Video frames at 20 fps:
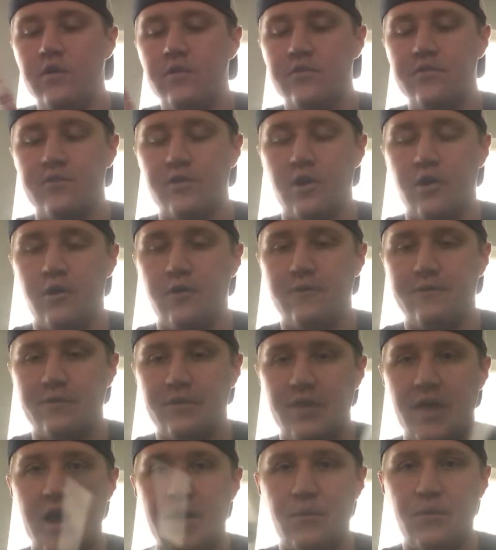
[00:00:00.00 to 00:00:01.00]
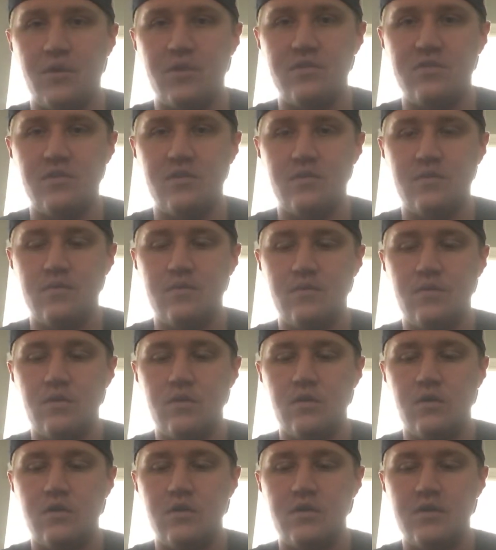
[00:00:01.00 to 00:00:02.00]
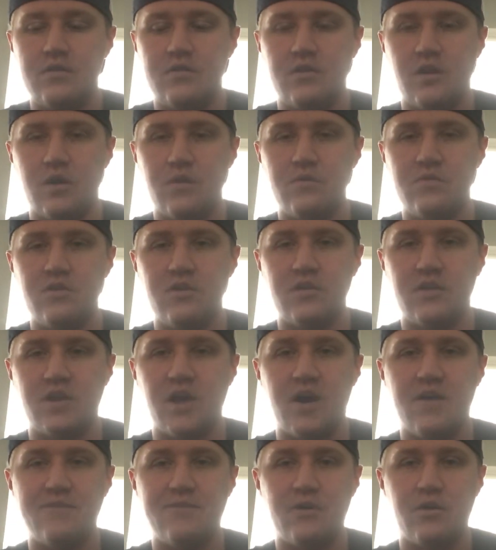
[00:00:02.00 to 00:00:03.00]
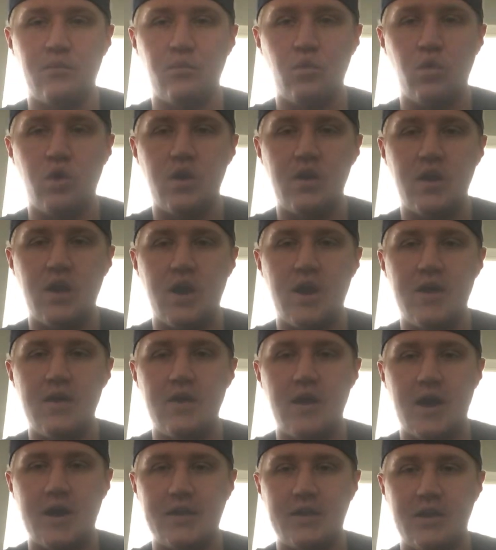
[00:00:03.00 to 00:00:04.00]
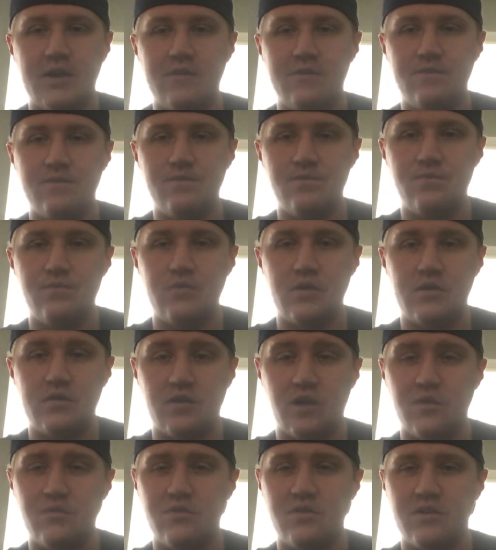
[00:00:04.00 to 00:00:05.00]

So for that reason, in terms of the comfort and whatnot, I give this